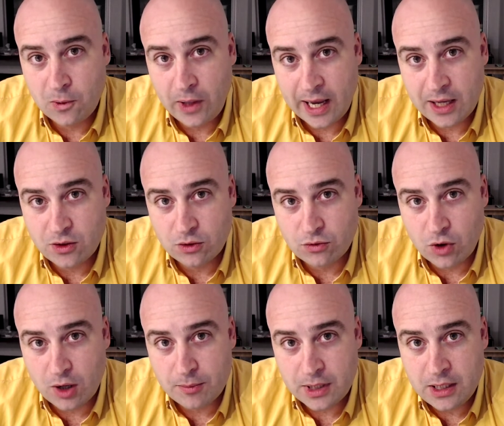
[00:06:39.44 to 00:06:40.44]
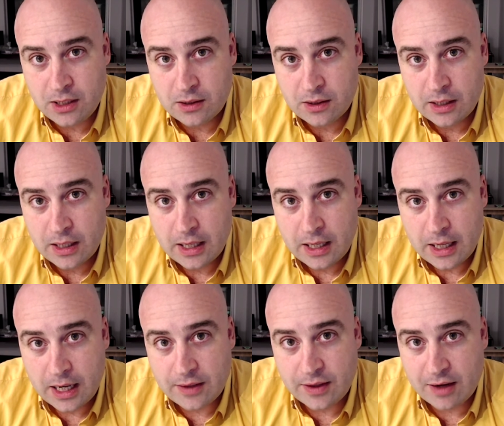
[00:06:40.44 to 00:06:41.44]
handle raw meat
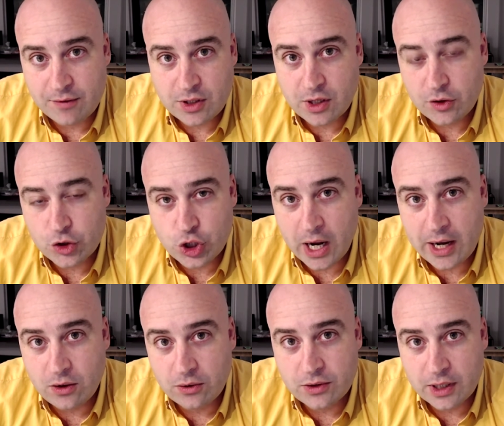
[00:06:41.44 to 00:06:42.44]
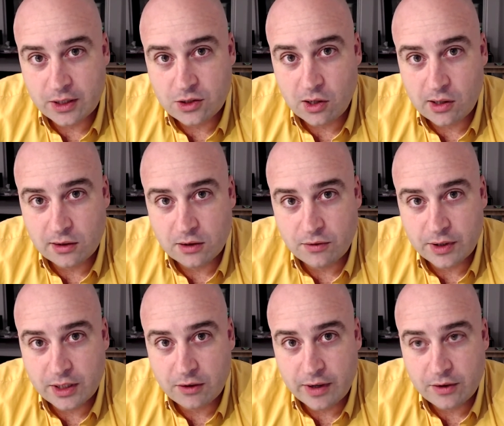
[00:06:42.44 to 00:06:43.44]
and they have a young child, like a toddler
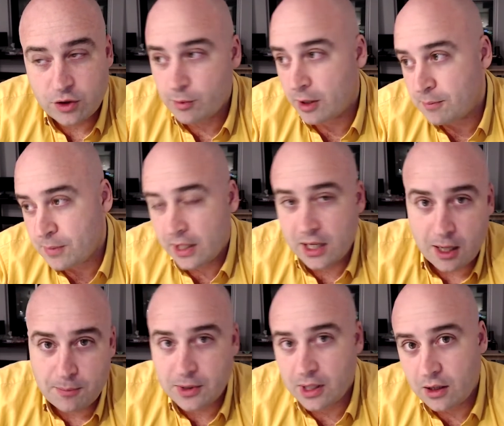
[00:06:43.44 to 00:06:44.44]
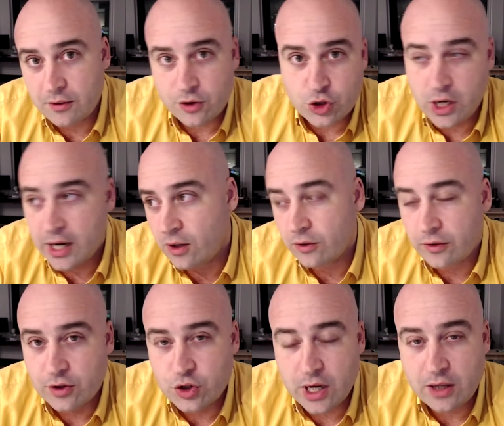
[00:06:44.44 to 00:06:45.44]
running around. You might pick up and hug the child, or the
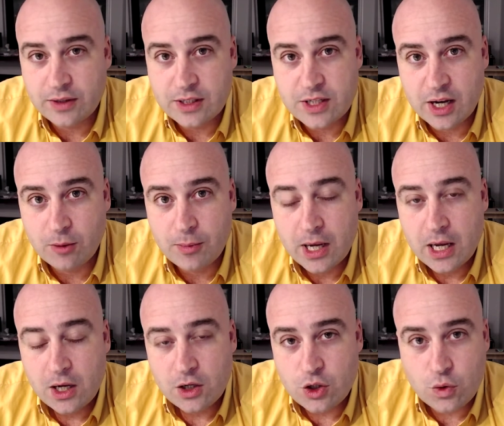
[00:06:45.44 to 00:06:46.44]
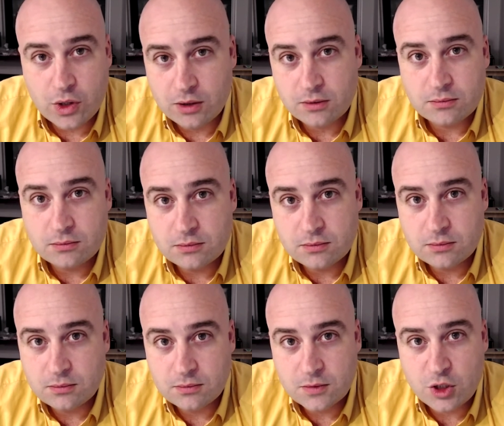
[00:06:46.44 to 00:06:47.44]
child needs help. You can
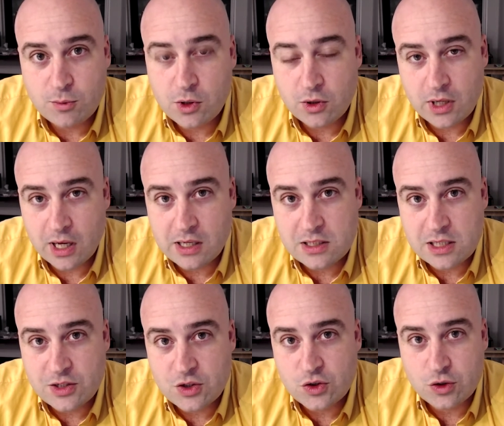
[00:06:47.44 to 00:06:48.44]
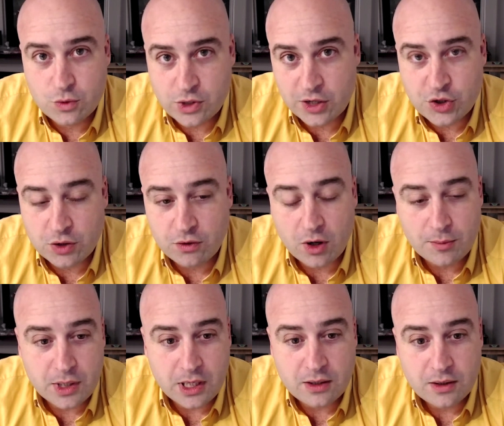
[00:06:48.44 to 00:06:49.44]
communicate diseases through touching raw
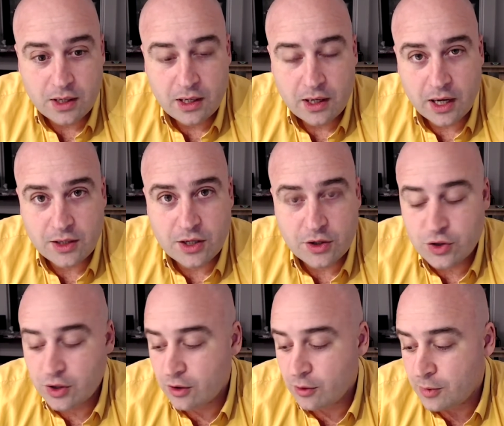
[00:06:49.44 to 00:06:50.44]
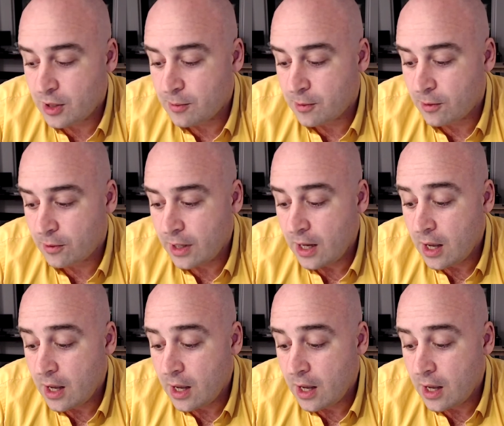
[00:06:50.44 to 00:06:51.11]
meat and touching other people, okay?